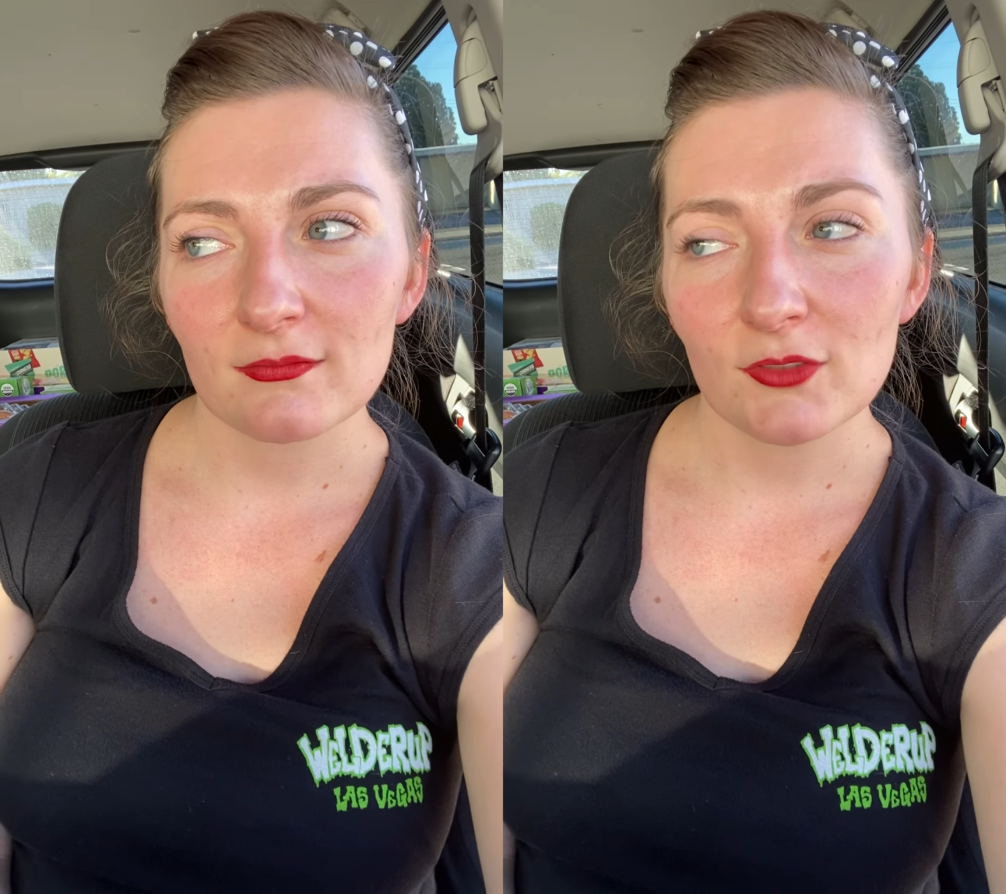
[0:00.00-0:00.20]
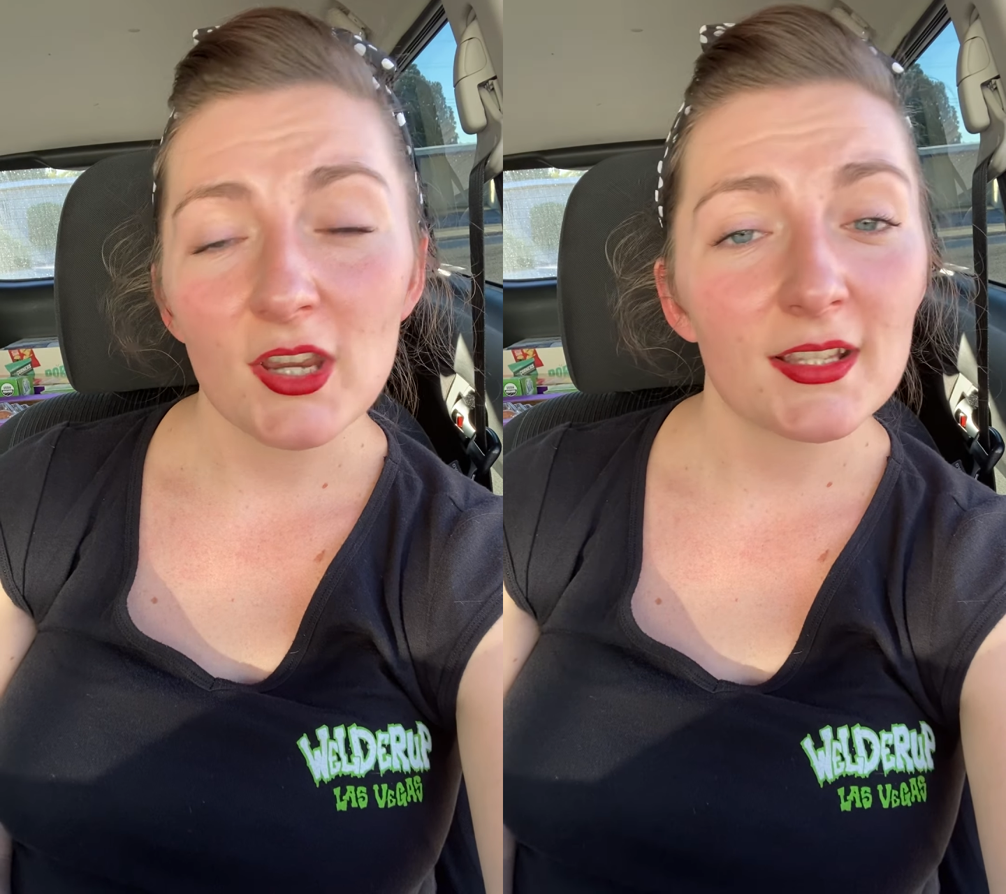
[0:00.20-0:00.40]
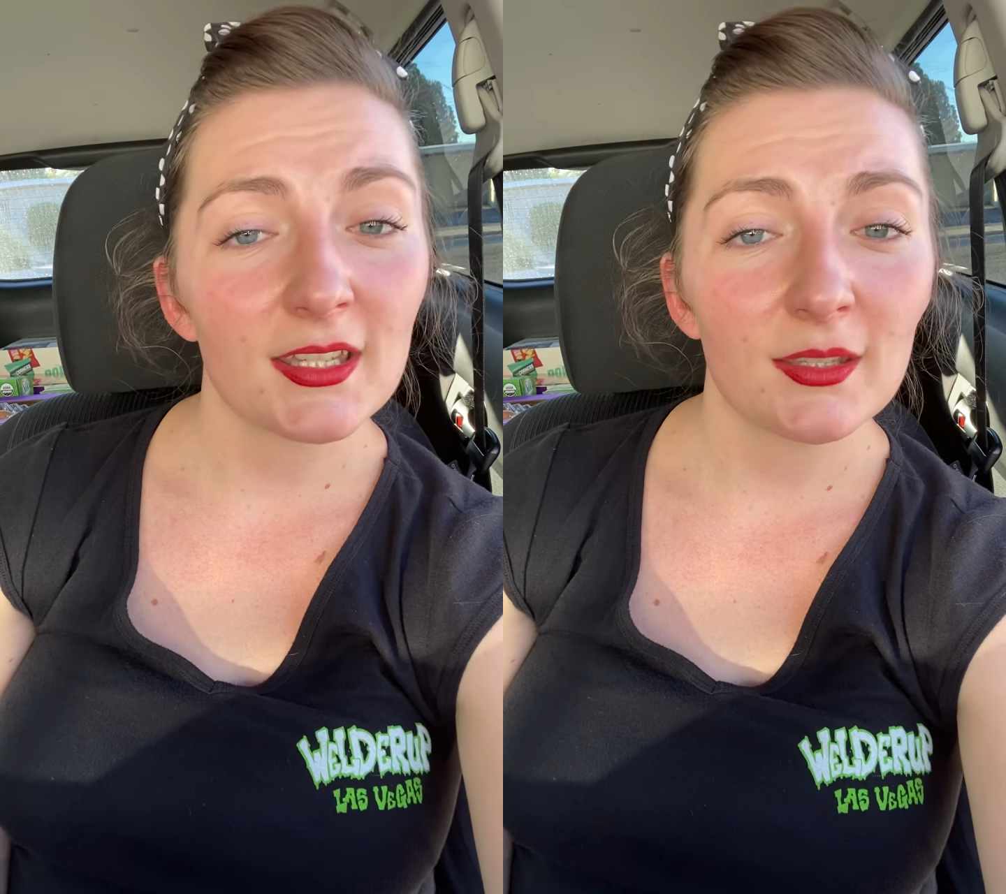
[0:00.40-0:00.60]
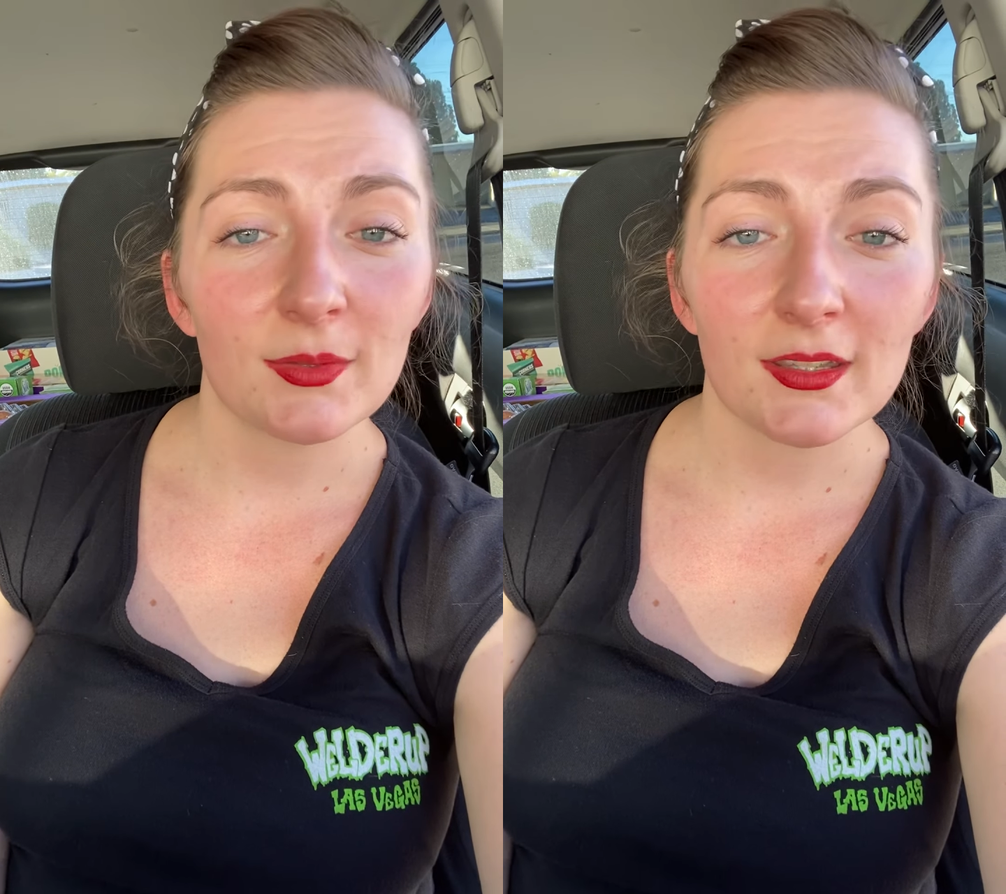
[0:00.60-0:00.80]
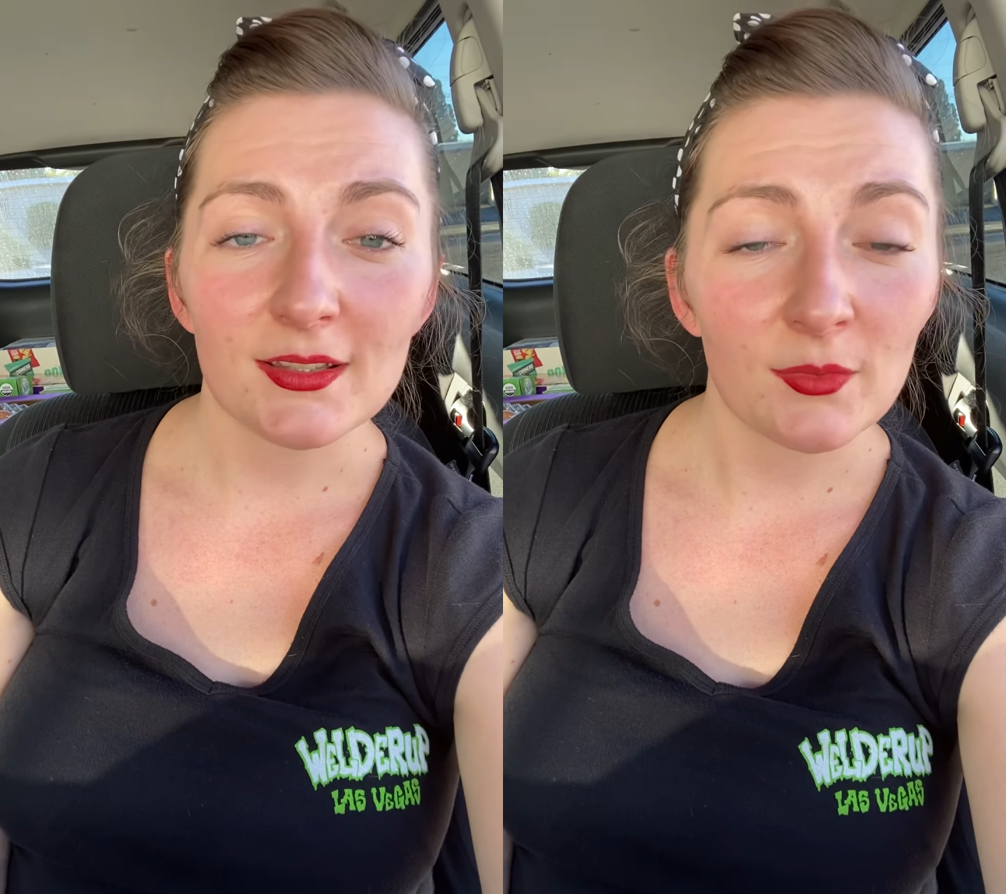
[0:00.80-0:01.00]
crazy
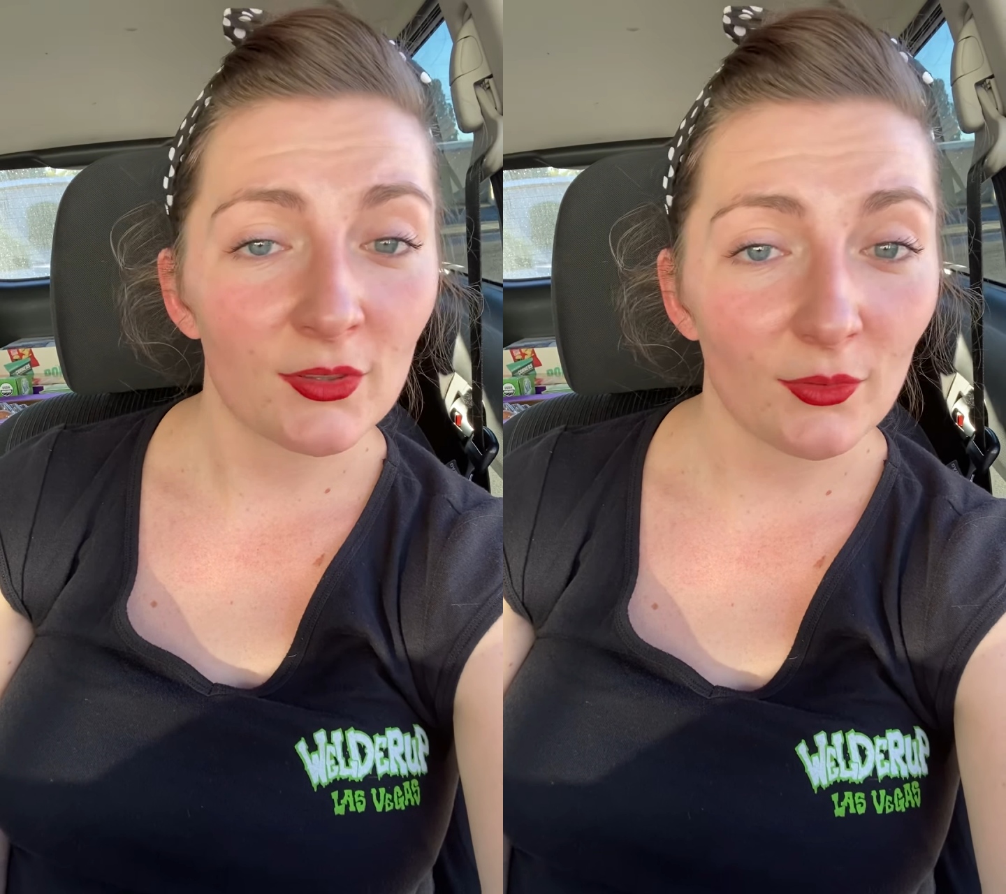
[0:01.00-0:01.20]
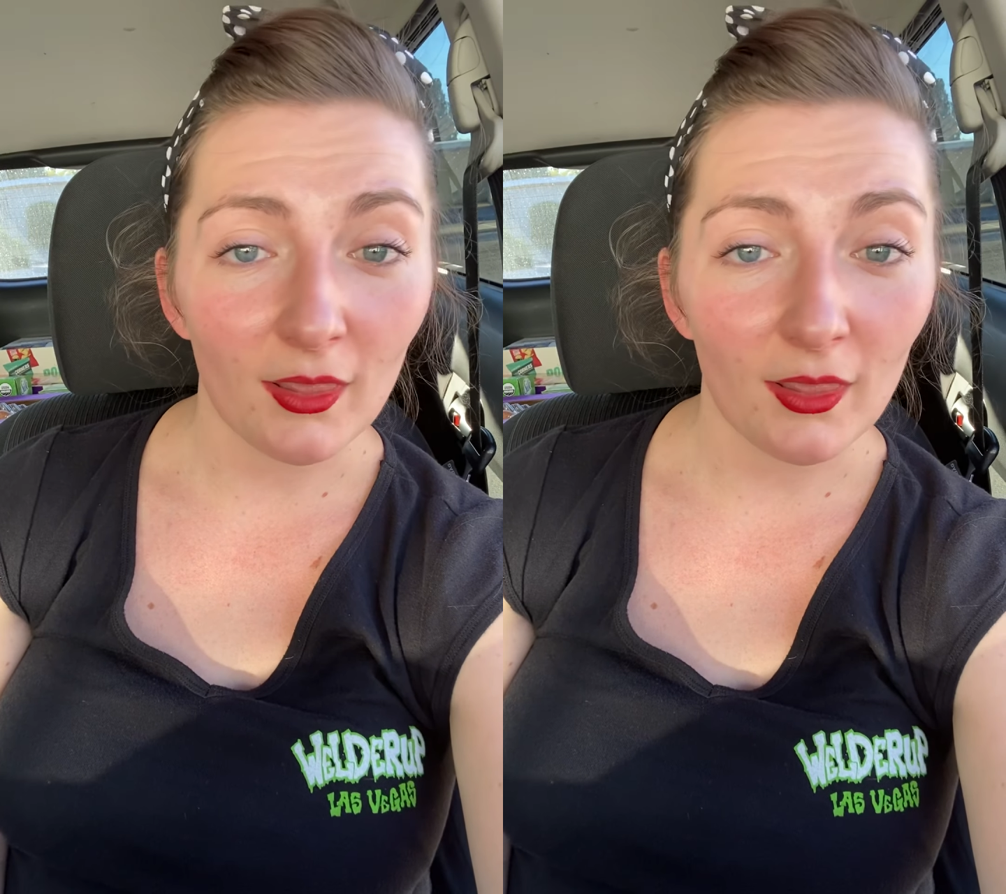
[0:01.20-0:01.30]
because I've been through a